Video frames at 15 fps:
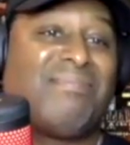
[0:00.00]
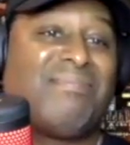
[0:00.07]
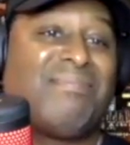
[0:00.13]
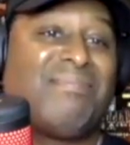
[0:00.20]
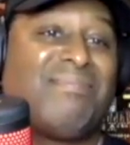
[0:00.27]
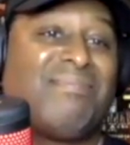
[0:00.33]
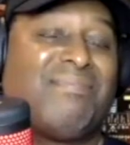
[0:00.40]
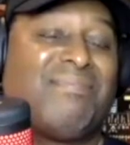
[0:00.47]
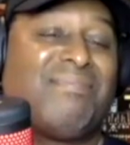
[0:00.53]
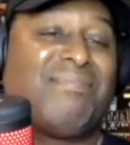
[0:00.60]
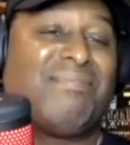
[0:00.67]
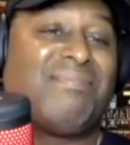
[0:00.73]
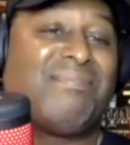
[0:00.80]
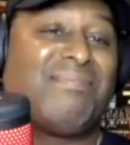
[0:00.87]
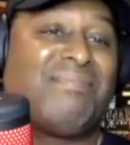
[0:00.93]

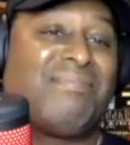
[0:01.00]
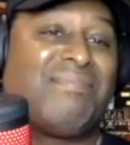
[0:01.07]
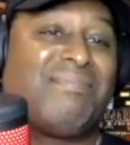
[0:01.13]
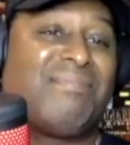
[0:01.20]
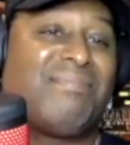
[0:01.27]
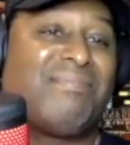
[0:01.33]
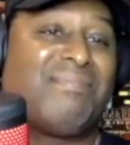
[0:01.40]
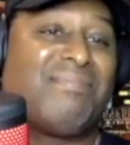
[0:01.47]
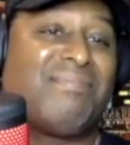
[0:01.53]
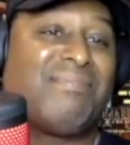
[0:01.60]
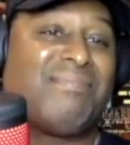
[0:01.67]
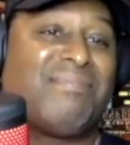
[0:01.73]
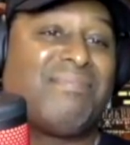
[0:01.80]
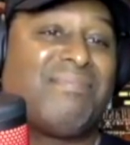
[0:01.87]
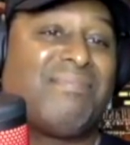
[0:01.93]

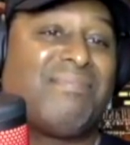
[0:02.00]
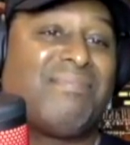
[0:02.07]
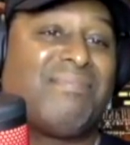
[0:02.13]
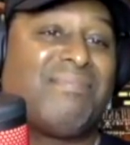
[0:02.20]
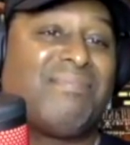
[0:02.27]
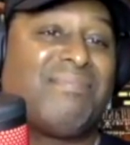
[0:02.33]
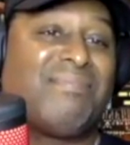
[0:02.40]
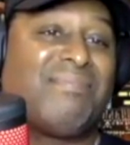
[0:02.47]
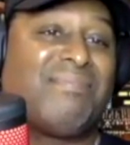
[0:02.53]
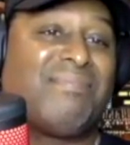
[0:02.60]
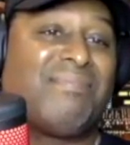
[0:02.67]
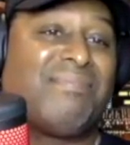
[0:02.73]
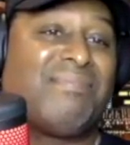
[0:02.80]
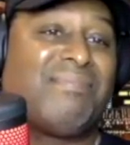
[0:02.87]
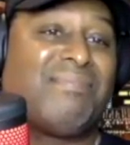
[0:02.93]

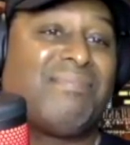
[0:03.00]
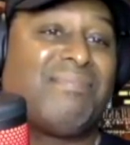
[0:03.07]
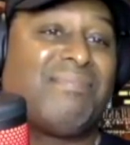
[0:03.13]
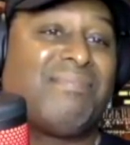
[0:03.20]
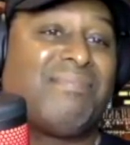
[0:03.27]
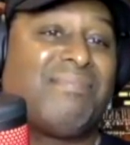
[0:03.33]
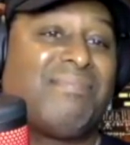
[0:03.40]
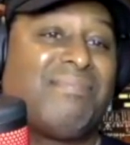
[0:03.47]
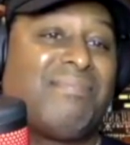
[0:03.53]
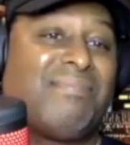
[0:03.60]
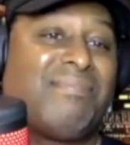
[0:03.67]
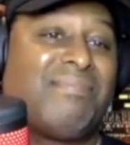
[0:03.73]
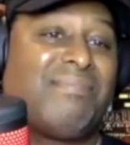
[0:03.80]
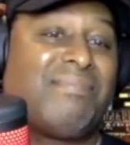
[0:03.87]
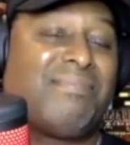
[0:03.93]

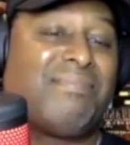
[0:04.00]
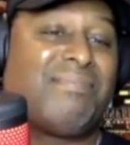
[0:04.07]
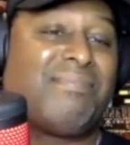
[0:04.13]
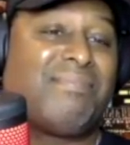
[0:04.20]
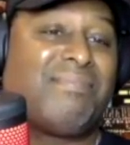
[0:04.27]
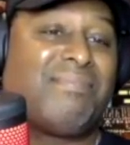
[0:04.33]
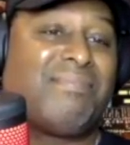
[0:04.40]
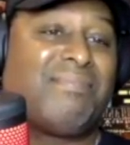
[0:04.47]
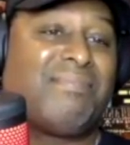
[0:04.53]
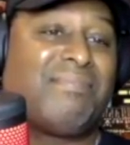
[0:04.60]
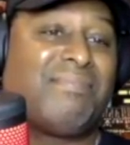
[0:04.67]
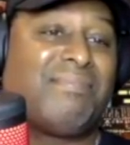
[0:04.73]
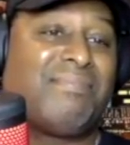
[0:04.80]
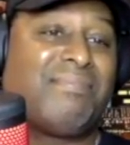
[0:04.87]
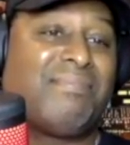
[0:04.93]

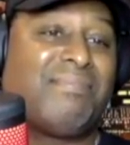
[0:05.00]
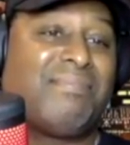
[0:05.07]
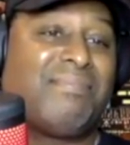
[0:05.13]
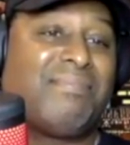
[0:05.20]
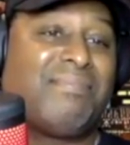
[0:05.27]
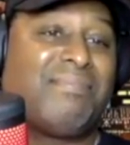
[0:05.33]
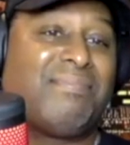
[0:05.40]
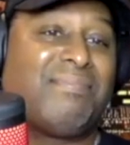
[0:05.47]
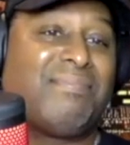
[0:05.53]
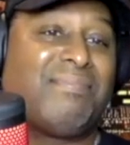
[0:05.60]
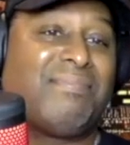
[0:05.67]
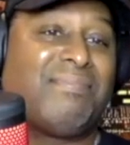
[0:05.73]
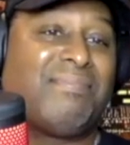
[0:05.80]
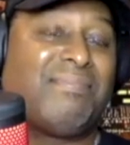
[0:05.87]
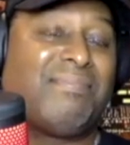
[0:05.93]

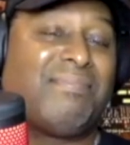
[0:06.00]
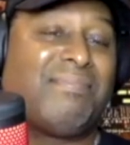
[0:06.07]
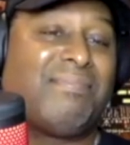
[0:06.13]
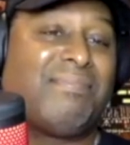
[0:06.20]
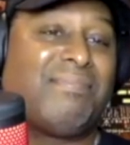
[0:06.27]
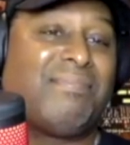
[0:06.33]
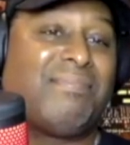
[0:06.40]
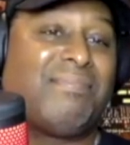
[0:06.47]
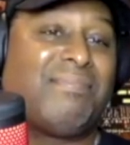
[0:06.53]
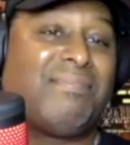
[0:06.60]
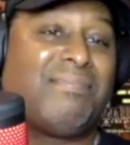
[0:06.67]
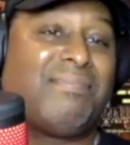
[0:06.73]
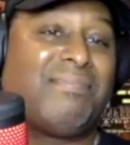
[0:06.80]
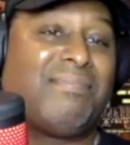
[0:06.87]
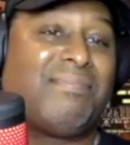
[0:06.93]

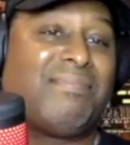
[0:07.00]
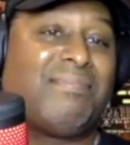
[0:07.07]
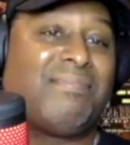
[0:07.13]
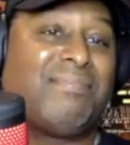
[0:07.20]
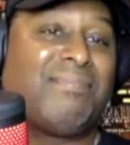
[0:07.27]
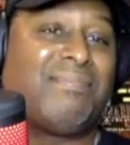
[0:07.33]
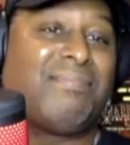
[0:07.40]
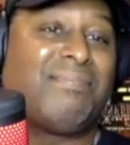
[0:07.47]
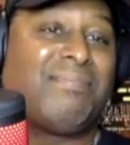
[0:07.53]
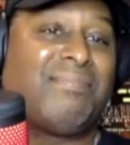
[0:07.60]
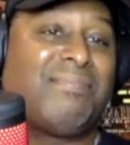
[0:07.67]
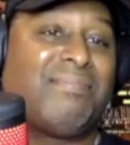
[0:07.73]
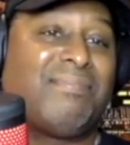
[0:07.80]
The person shown says nothing.